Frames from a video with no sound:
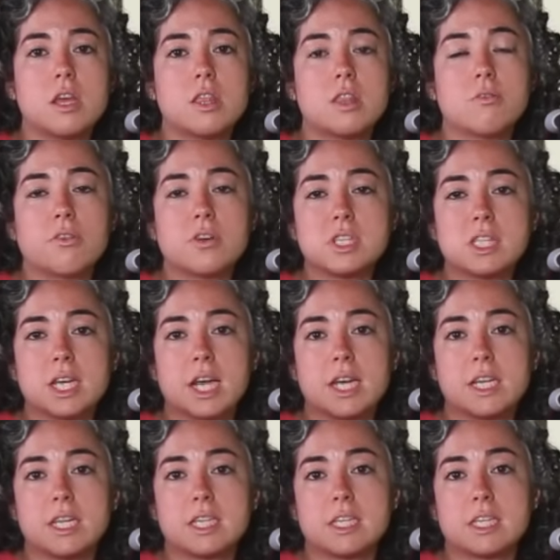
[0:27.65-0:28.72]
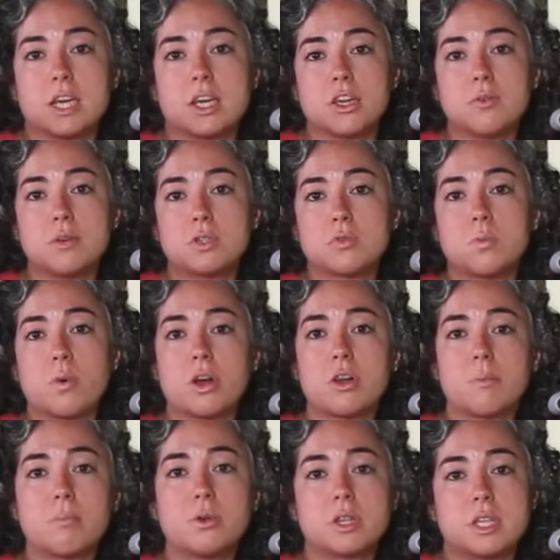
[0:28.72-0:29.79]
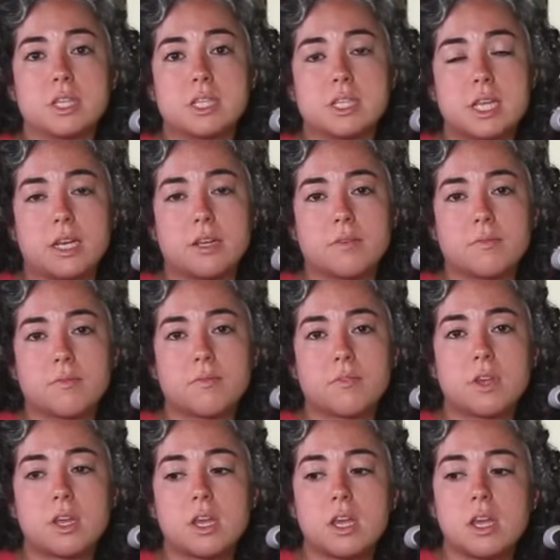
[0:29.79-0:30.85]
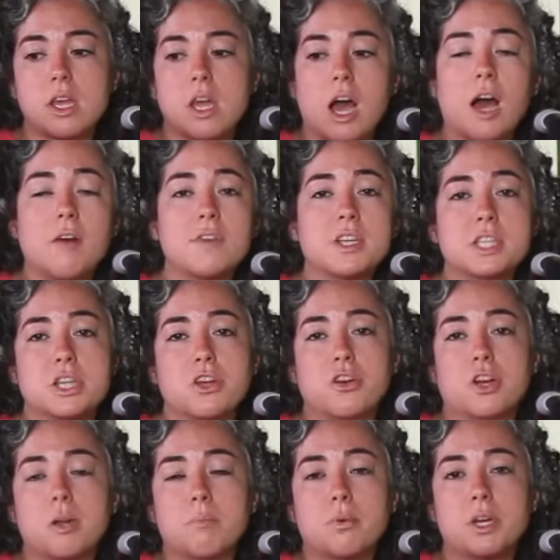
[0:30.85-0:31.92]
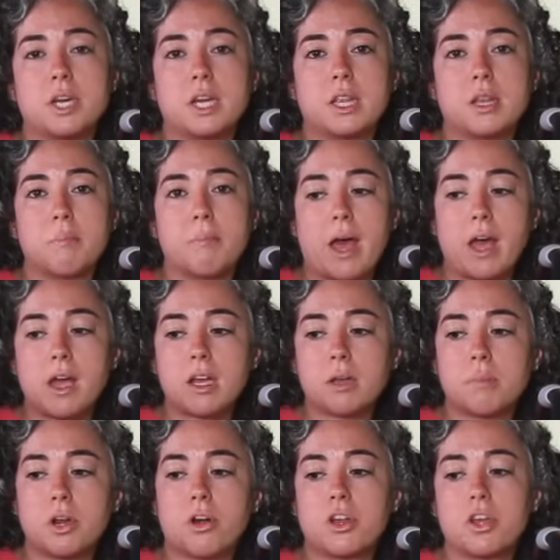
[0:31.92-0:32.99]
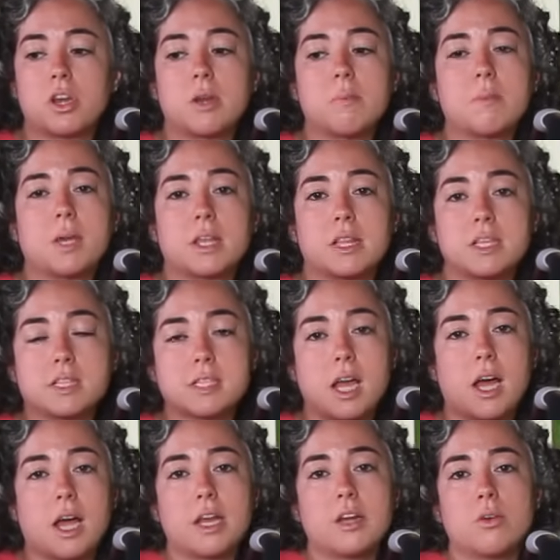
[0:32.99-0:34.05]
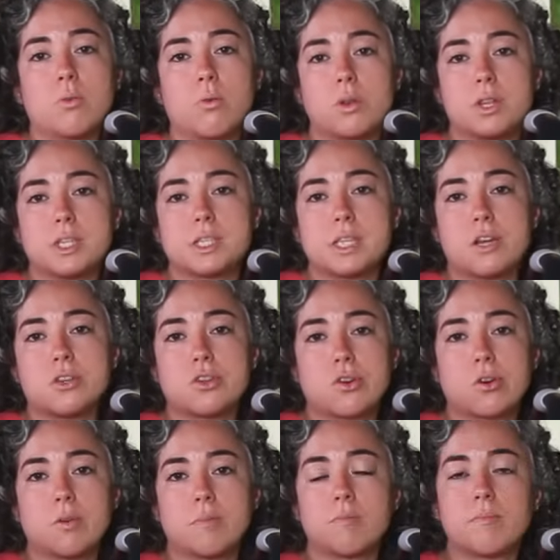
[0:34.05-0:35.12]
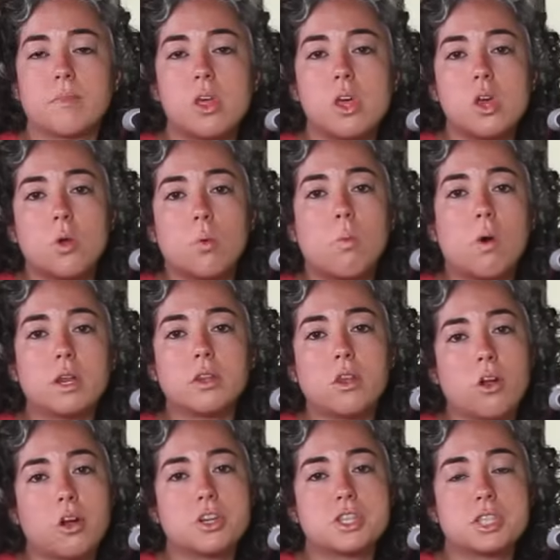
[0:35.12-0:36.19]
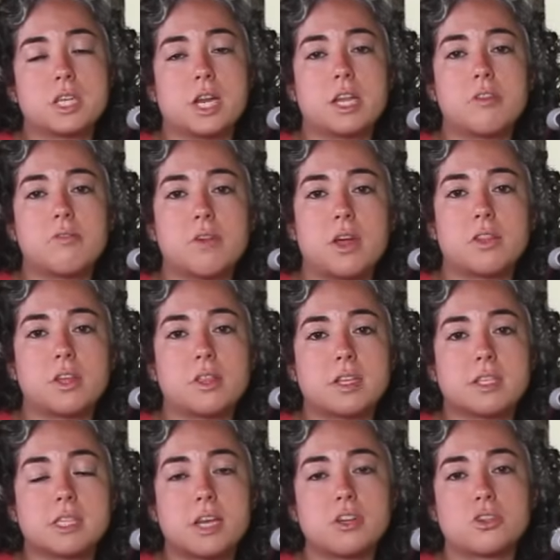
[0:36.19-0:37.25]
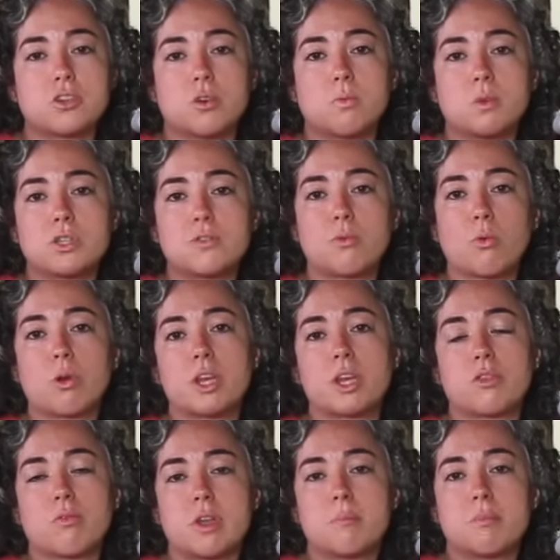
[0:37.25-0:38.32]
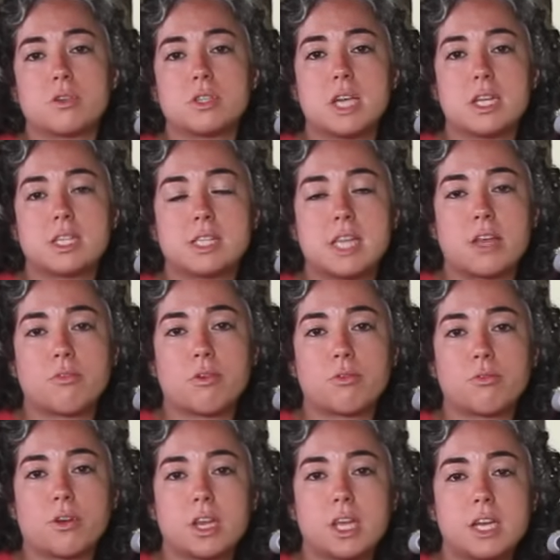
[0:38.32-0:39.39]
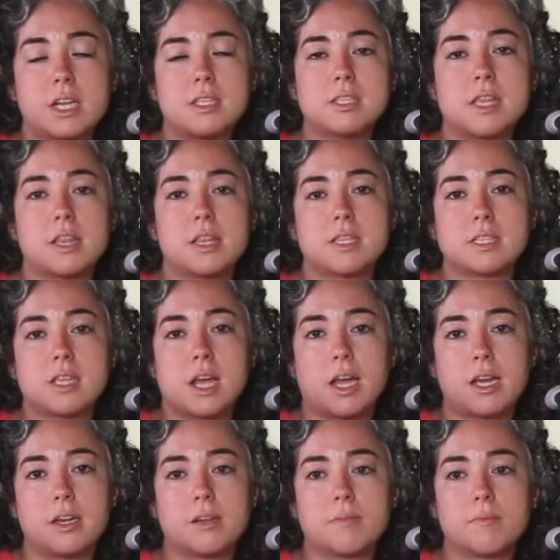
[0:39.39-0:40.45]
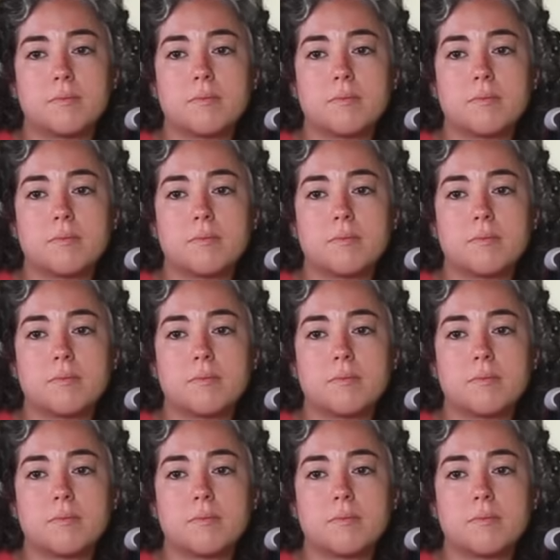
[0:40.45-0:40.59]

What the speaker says: The first thing I need to tell you is where to put the seat. Obviously you're going to put it in the back, but are you going to pick the side or the center? One large study found that the center was 43% safer for kids than the side.